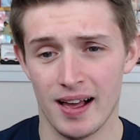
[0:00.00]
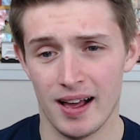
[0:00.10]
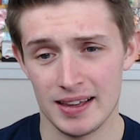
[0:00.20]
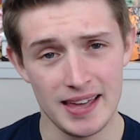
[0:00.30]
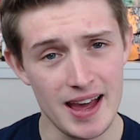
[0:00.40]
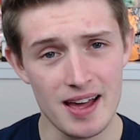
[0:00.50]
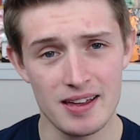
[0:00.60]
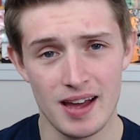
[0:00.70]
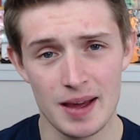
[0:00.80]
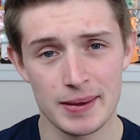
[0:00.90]
Yeah,
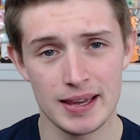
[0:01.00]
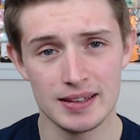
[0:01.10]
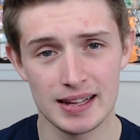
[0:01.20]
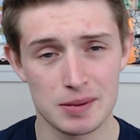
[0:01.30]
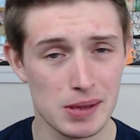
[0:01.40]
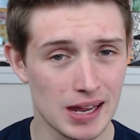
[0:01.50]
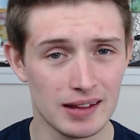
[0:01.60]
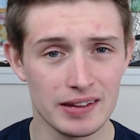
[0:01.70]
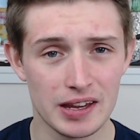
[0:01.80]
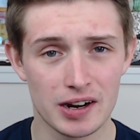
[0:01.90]
I mean, at the beginning of
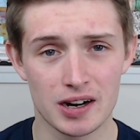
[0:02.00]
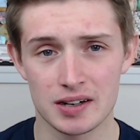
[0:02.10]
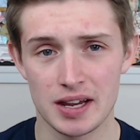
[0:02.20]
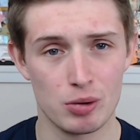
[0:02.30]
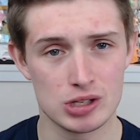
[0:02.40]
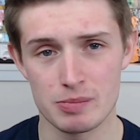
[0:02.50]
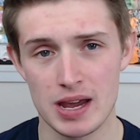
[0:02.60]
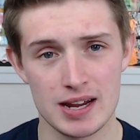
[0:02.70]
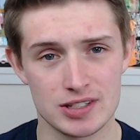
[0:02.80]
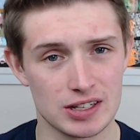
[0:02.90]
the year, it was
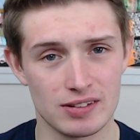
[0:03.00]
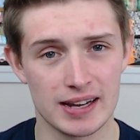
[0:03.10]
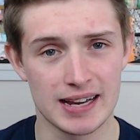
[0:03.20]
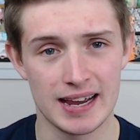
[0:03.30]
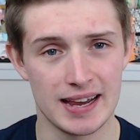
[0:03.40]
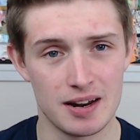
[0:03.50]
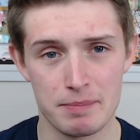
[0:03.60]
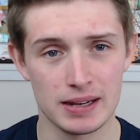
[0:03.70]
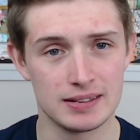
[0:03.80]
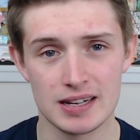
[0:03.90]
amazing. Like, I had a
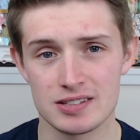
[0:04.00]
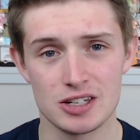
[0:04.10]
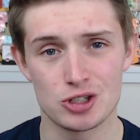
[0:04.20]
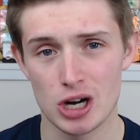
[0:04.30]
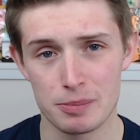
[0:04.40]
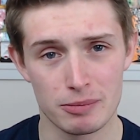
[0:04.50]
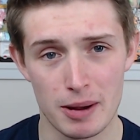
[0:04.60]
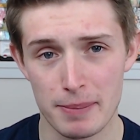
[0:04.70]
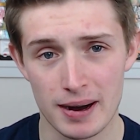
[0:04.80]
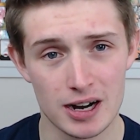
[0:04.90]
big Disney trip with my
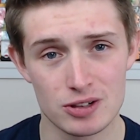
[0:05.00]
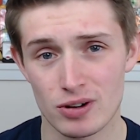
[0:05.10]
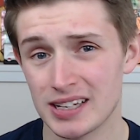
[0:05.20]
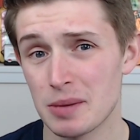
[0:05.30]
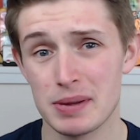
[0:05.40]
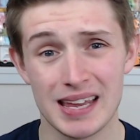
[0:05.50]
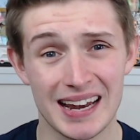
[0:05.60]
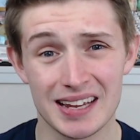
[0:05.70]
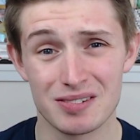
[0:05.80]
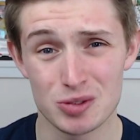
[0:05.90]
parents right at the
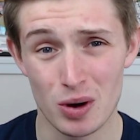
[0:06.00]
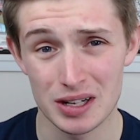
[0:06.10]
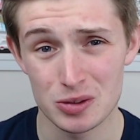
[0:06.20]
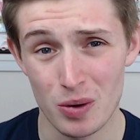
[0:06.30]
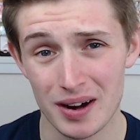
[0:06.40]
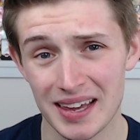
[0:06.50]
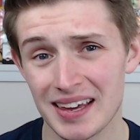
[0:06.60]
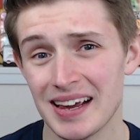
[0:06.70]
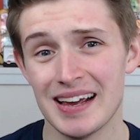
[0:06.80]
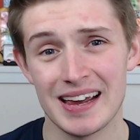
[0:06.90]
beginning of 2020.
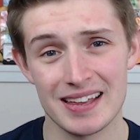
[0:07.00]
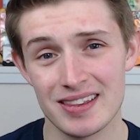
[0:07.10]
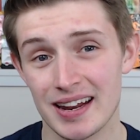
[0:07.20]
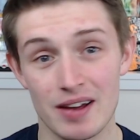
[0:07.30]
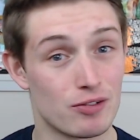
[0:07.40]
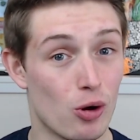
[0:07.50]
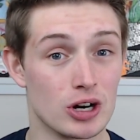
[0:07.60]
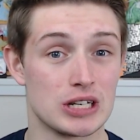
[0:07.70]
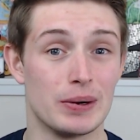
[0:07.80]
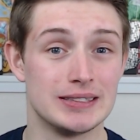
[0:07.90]
And then, of
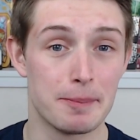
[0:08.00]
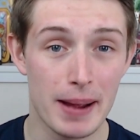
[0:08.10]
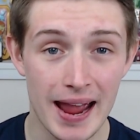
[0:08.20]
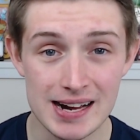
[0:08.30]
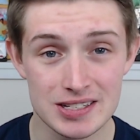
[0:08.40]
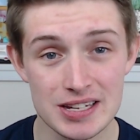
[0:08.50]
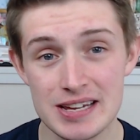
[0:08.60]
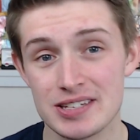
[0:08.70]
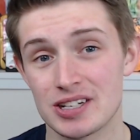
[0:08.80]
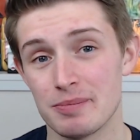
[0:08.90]
course, I went to PAX
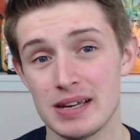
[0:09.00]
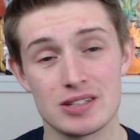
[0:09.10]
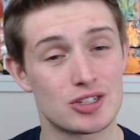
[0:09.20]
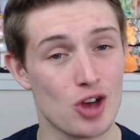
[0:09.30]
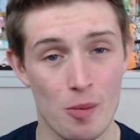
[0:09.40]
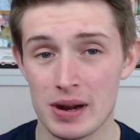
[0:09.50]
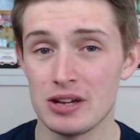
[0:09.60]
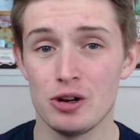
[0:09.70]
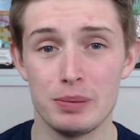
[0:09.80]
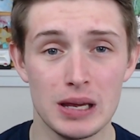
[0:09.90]
East to meet so many
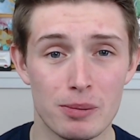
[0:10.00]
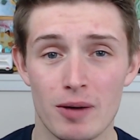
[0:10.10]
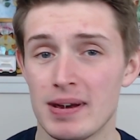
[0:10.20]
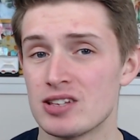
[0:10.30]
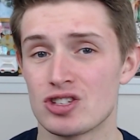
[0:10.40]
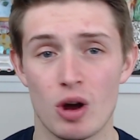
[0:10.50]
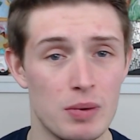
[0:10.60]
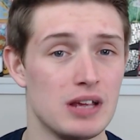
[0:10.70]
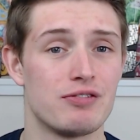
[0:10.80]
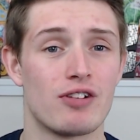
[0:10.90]
new people. I made so
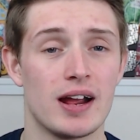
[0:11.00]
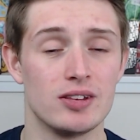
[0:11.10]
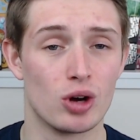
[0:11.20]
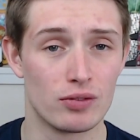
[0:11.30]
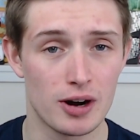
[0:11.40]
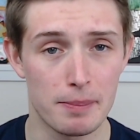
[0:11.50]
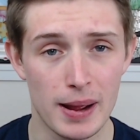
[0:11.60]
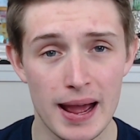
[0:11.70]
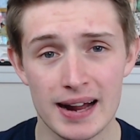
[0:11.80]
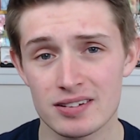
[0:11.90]
many friends over at
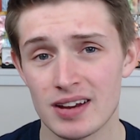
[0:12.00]
PAX.